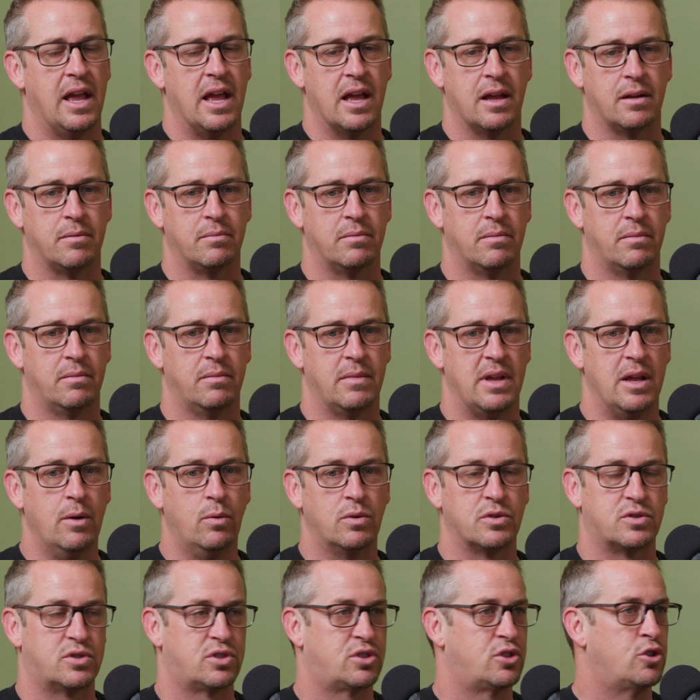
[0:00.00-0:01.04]
And it
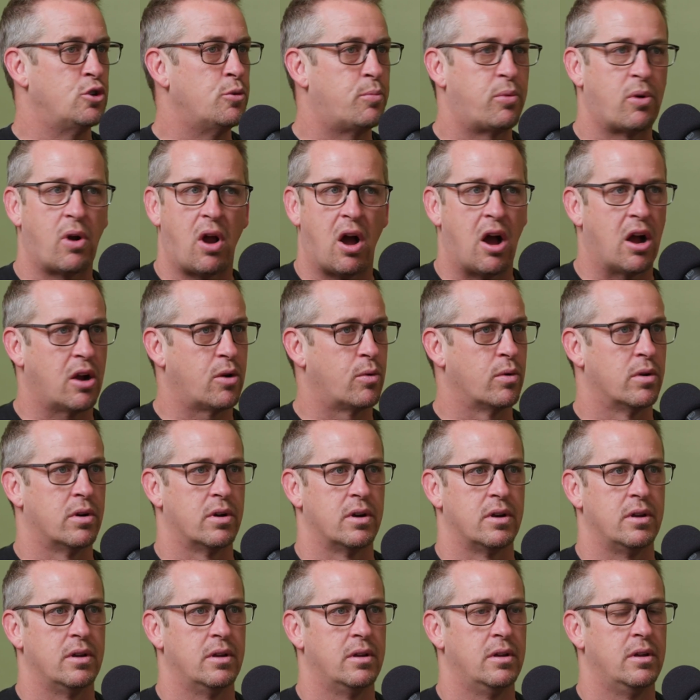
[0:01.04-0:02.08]
was super
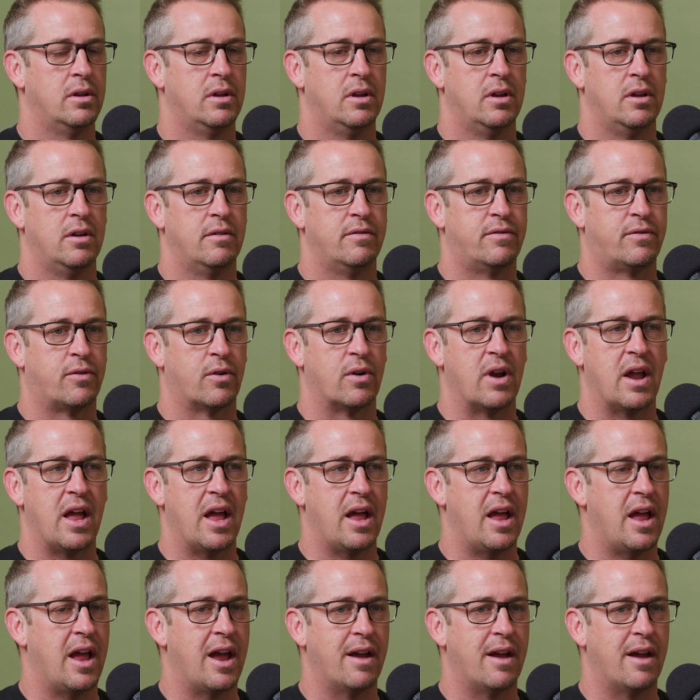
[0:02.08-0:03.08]
awkward for